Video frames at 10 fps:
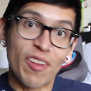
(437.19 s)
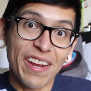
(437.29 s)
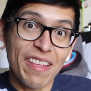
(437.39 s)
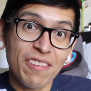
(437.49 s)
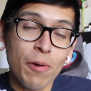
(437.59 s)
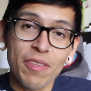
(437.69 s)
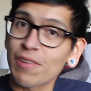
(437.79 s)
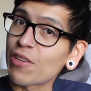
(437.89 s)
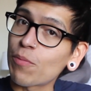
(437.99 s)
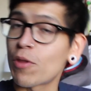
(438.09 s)
there you guys go. I
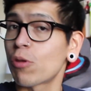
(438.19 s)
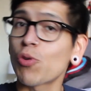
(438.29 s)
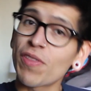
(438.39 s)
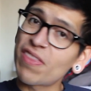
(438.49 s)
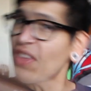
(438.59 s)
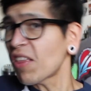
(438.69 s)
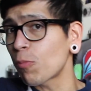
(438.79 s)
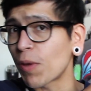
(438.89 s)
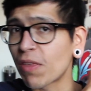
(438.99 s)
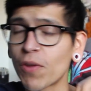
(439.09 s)
certainly hope that you enjoyed
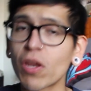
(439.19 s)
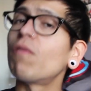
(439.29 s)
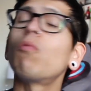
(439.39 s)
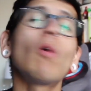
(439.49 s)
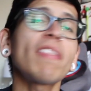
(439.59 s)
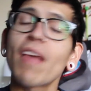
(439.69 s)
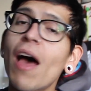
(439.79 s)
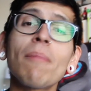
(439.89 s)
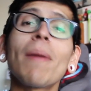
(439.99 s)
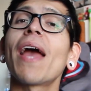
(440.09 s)
this week's video of what's
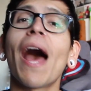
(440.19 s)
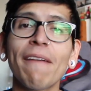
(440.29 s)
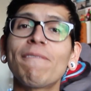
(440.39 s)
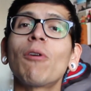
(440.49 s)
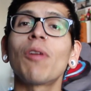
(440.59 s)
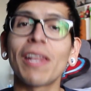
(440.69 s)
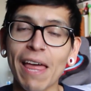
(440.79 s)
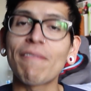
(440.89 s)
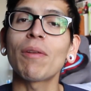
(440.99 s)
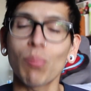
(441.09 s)
on my iPhone
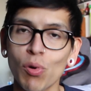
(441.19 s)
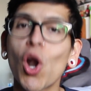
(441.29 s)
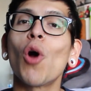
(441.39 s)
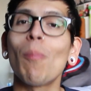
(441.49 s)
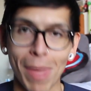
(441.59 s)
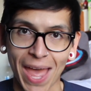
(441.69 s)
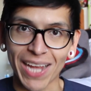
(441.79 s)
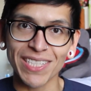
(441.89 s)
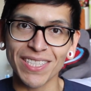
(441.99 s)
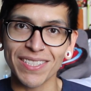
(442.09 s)
11 Pro
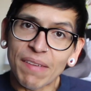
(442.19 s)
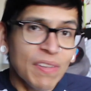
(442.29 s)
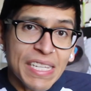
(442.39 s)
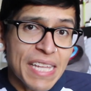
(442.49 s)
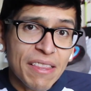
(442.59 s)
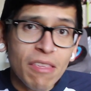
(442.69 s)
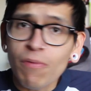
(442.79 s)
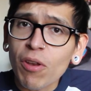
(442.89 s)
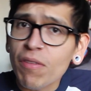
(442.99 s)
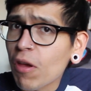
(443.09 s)
Max. If you guys like this
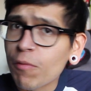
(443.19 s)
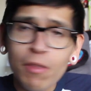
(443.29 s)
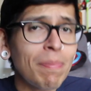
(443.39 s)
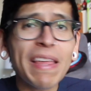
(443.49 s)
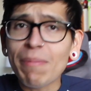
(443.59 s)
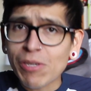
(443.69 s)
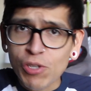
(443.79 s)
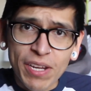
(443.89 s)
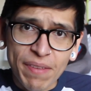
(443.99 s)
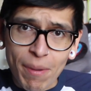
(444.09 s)
video, as always, please make
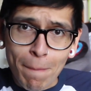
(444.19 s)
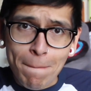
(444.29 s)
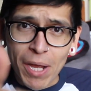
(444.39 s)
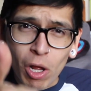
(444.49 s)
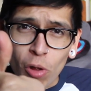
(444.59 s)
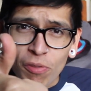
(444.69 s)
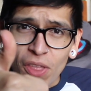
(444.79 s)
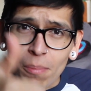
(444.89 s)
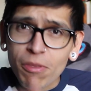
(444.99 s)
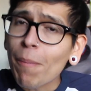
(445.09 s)
sure to give it a big ol'
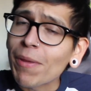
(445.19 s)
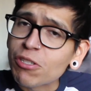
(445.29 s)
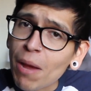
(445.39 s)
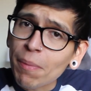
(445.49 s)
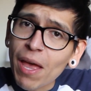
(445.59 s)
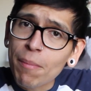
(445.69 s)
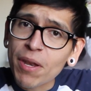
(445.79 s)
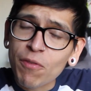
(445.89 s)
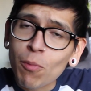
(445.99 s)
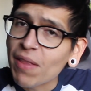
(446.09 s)
thumbs up and drop a comment
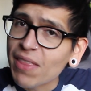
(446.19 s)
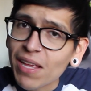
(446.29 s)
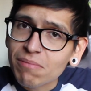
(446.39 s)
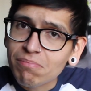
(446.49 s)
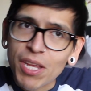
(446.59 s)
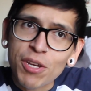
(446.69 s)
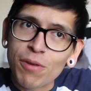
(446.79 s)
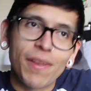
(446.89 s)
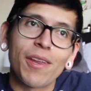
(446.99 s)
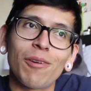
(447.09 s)
if you want that
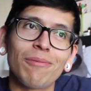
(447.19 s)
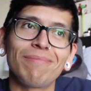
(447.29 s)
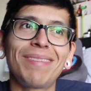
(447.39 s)
Tinder video.